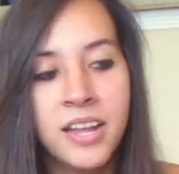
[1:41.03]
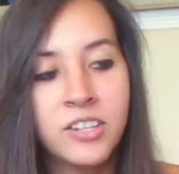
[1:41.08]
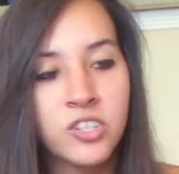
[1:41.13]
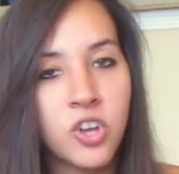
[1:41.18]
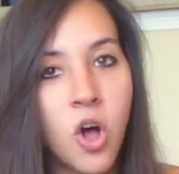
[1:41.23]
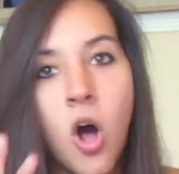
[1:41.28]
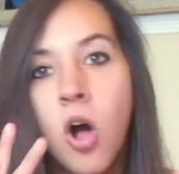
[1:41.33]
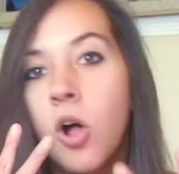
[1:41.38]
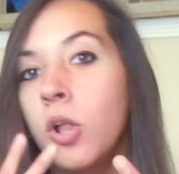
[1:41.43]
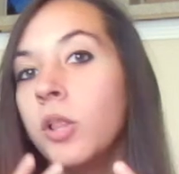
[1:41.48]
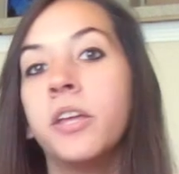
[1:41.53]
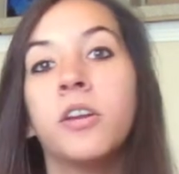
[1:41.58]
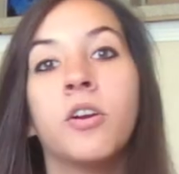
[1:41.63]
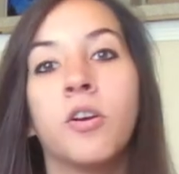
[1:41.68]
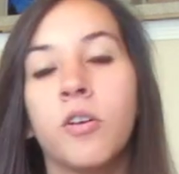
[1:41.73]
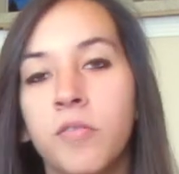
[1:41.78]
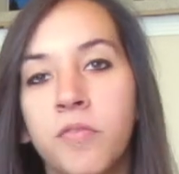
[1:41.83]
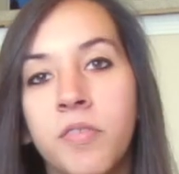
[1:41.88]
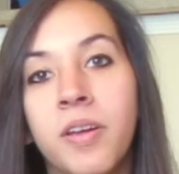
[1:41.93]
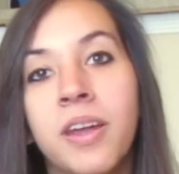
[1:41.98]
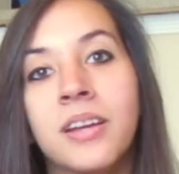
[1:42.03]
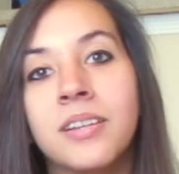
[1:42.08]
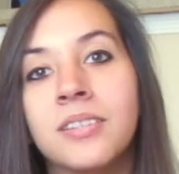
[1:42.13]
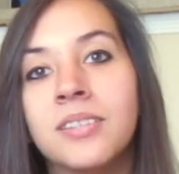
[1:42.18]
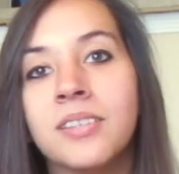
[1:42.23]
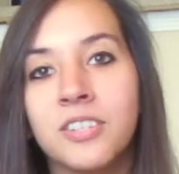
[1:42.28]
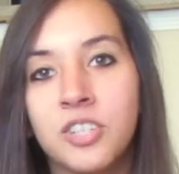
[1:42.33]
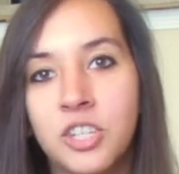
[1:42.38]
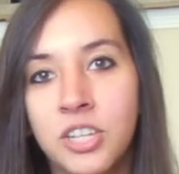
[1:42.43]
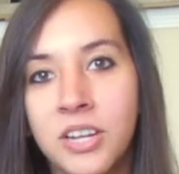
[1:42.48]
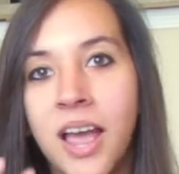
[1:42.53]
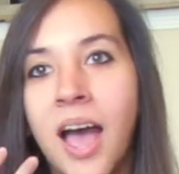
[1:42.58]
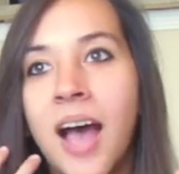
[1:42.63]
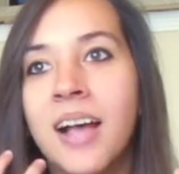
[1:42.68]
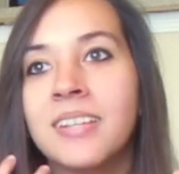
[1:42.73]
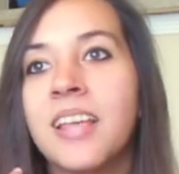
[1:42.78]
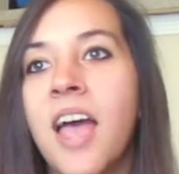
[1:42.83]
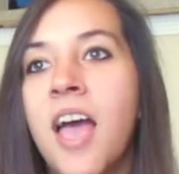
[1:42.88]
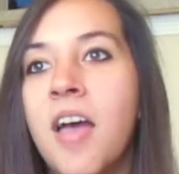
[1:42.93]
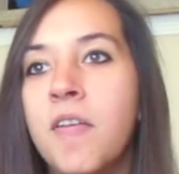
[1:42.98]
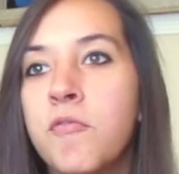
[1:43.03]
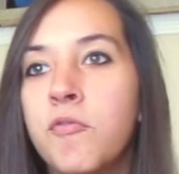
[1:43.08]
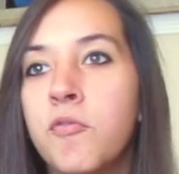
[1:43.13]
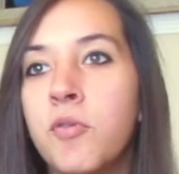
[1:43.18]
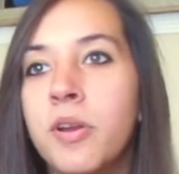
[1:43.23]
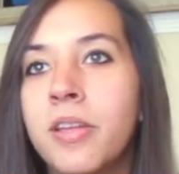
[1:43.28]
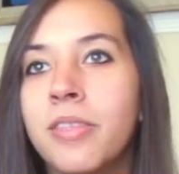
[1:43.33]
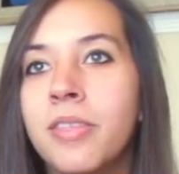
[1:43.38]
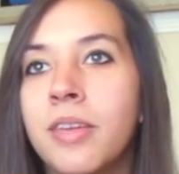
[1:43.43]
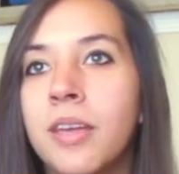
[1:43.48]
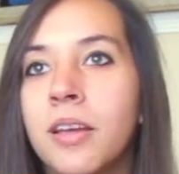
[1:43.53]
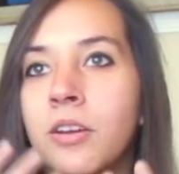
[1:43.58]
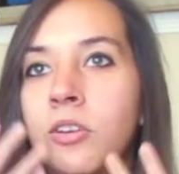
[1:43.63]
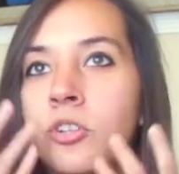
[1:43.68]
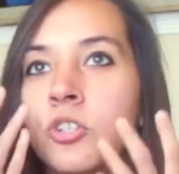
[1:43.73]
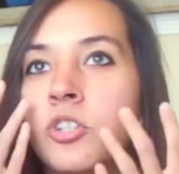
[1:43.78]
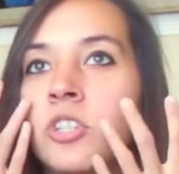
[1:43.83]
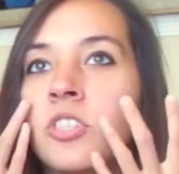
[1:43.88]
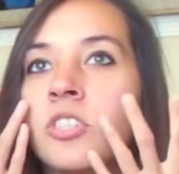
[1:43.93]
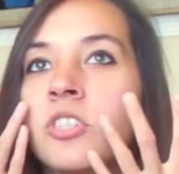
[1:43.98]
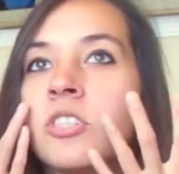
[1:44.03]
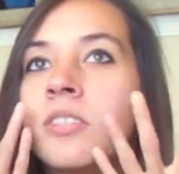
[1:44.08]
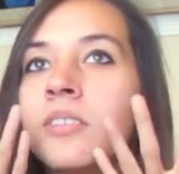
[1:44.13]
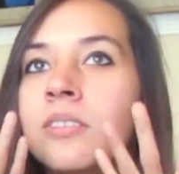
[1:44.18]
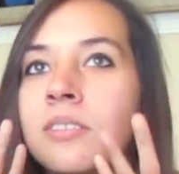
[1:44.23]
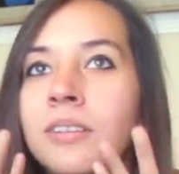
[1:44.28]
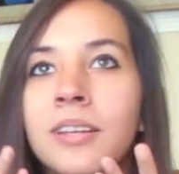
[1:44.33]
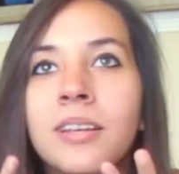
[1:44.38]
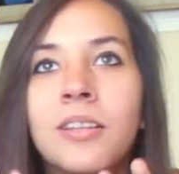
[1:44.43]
It's all in her face. She has everything just